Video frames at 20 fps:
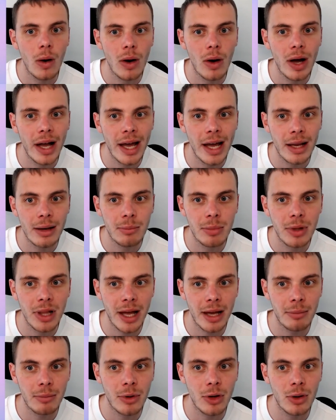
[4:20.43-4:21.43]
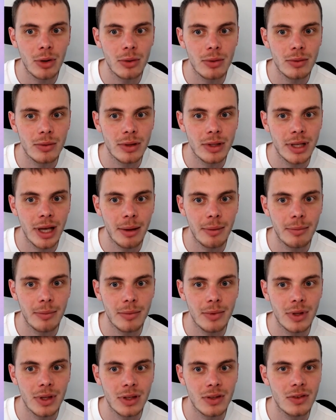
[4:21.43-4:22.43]
and plan pro. Yeah,
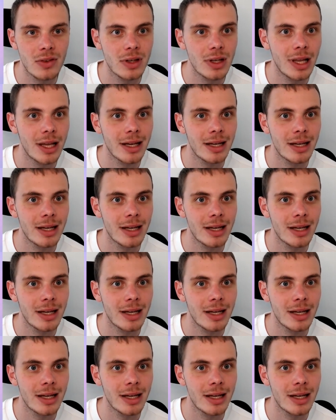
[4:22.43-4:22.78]
you can see